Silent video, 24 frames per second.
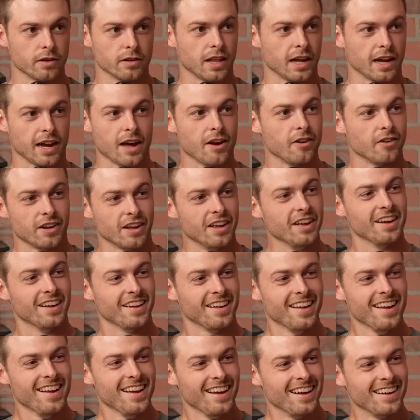Like, I don't,
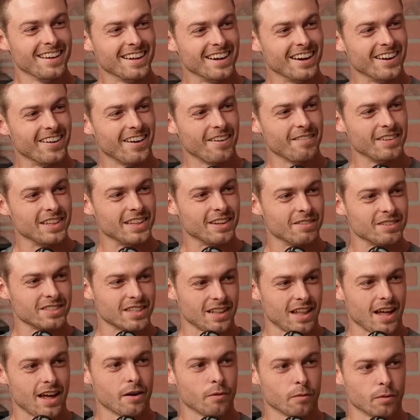there was a
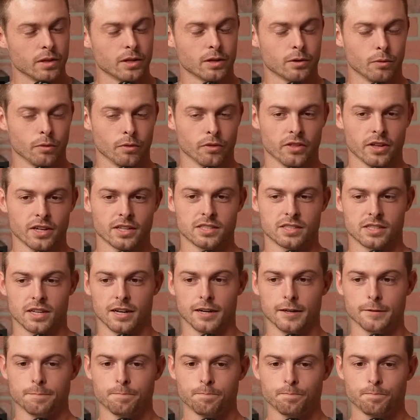lot of really cool things there.